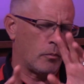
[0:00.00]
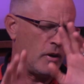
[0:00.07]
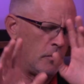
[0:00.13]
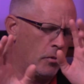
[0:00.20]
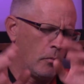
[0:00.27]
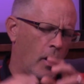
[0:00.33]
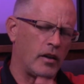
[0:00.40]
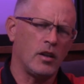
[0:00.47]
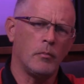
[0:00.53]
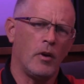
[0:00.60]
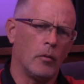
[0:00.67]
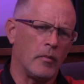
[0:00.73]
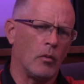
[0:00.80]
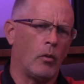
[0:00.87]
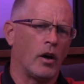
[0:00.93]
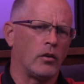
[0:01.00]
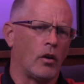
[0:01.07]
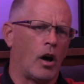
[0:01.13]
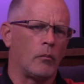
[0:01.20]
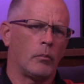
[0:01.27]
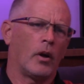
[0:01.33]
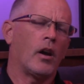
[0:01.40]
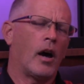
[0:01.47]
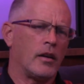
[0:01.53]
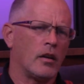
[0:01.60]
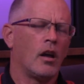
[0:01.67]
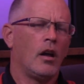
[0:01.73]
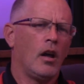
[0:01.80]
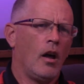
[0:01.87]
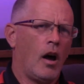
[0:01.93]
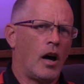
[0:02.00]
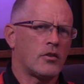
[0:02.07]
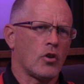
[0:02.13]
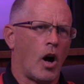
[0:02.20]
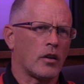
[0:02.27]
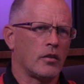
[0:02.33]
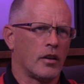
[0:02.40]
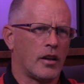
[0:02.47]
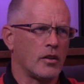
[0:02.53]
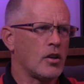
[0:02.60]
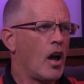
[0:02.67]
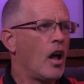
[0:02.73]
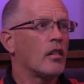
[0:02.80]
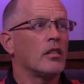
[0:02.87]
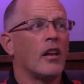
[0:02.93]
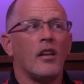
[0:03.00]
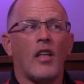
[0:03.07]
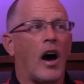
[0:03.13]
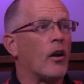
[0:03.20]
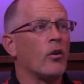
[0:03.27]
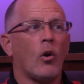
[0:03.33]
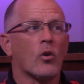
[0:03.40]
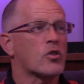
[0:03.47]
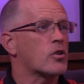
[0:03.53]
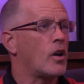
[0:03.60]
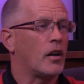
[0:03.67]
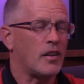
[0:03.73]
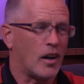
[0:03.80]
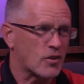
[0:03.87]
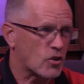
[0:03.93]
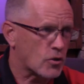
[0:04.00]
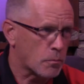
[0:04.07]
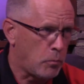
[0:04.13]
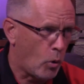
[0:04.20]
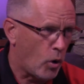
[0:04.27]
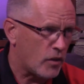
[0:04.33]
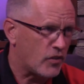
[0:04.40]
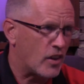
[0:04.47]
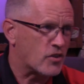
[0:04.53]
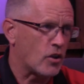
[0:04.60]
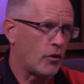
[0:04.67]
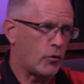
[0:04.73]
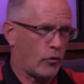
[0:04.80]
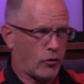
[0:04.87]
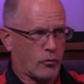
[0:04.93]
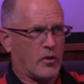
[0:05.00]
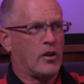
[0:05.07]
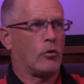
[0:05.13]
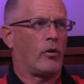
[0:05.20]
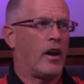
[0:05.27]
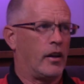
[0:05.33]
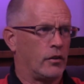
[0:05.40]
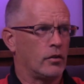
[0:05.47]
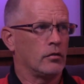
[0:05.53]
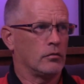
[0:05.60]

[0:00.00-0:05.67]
People might email me and whatnot, but I talk to the kids. I don't know a sport that's under $3,000.